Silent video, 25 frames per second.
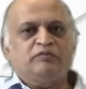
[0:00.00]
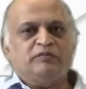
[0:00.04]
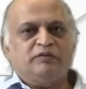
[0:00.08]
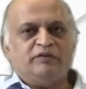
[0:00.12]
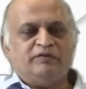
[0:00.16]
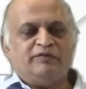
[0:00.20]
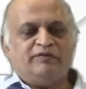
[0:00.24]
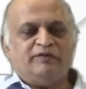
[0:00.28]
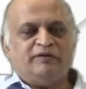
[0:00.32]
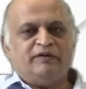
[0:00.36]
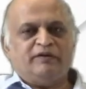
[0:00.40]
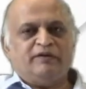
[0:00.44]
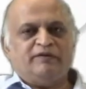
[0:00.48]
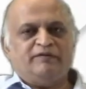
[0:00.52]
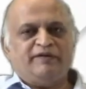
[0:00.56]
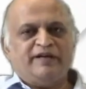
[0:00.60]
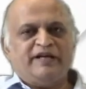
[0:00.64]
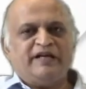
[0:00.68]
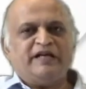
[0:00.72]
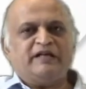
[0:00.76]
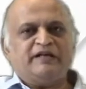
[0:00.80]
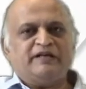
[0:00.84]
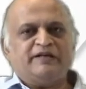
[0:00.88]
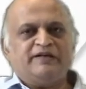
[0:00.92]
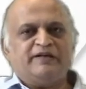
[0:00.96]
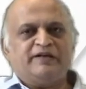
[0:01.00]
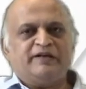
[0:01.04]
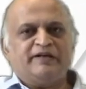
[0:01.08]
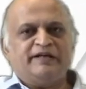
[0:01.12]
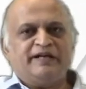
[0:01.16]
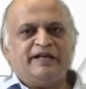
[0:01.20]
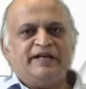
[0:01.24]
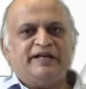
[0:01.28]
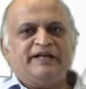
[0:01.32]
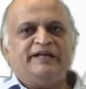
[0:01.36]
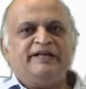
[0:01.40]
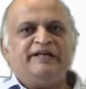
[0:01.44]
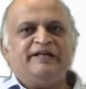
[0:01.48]
very
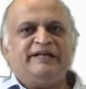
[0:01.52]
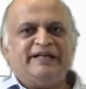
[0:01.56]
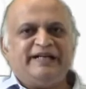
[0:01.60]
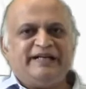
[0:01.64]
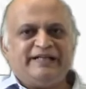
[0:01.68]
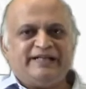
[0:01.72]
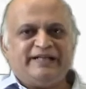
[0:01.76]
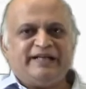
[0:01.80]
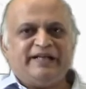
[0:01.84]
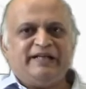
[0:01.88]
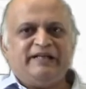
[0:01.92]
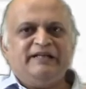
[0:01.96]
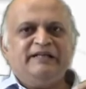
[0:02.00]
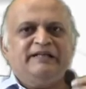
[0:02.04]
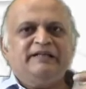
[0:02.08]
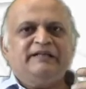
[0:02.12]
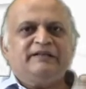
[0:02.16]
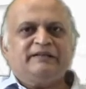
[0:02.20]
clearly and in detail